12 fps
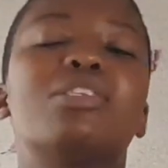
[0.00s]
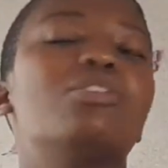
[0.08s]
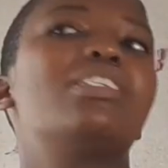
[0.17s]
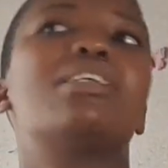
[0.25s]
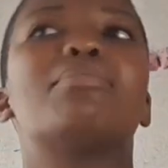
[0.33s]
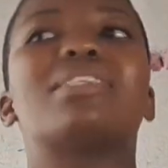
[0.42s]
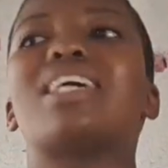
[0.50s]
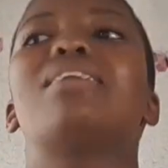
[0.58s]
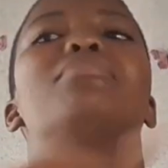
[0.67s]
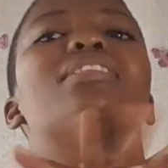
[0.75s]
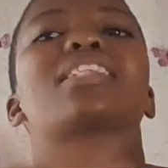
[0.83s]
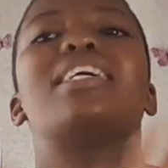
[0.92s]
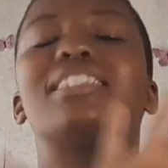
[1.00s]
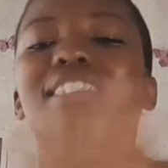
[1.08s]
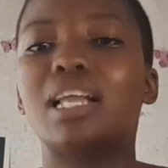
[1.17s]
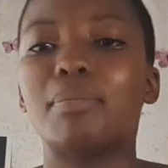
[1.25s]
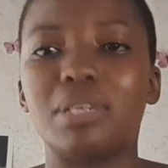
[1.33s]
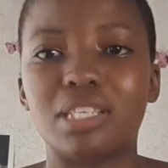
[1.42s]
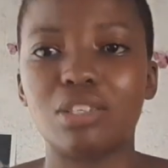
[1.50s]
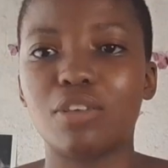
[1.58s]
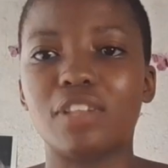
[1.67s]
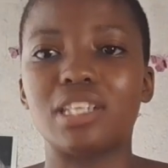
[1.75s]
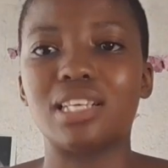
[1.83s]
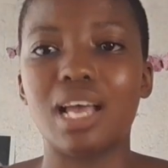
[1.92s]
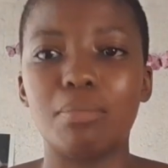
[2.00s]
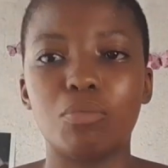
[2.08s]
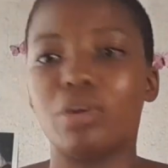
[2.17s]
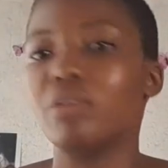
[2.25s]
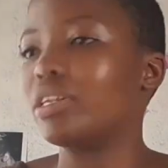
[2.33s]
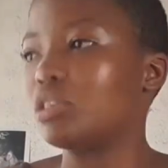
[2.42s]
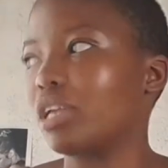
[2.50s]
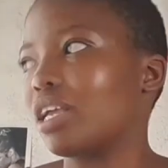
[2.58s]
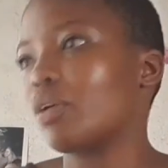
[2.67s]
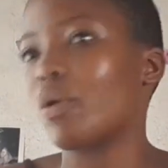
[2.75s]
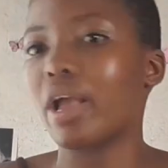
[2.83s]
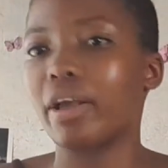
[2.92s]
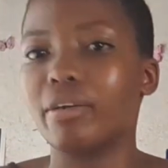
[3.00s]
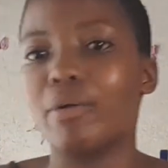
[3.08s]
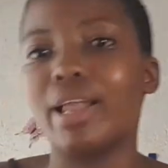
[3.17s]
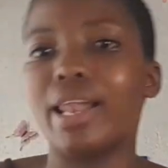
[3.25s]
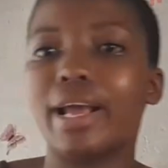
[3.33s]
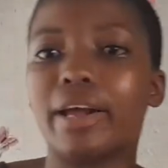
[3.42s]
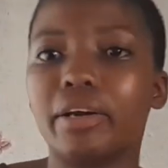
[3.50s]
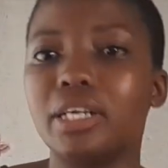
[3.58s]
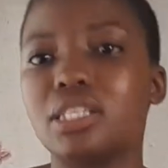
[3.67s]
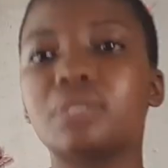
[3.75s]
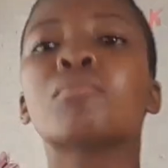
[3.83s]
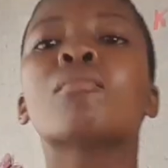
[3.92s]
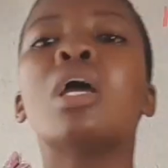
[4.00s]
not sometimes, 99% of the time when we're together, we're like crazy.